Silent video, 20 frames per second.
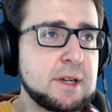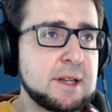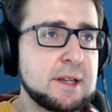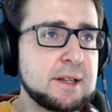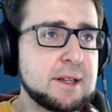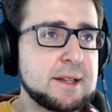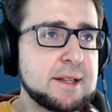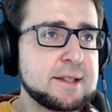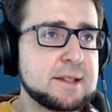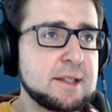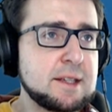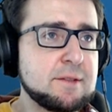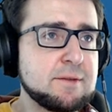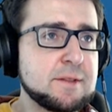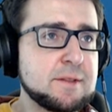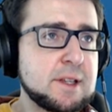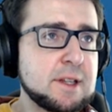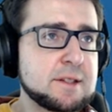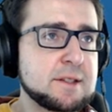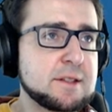Let's see if
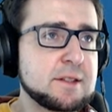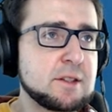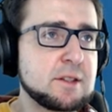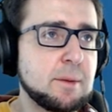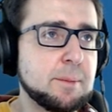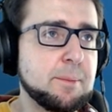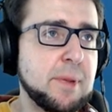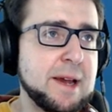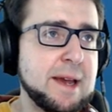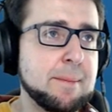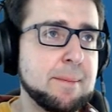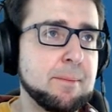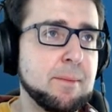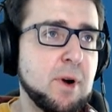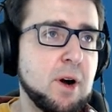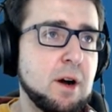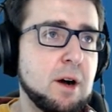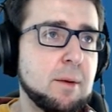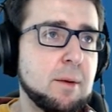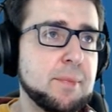it gets stopped by a
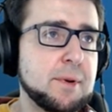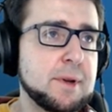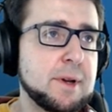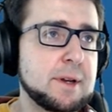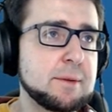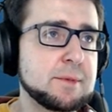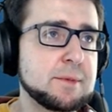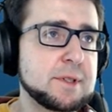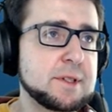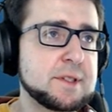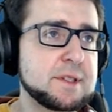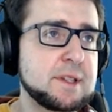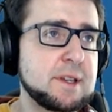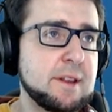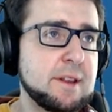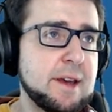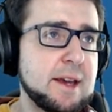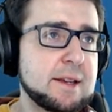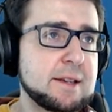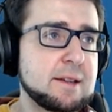mob. I want to see
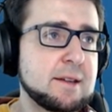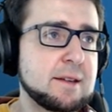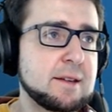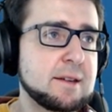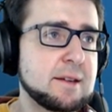that.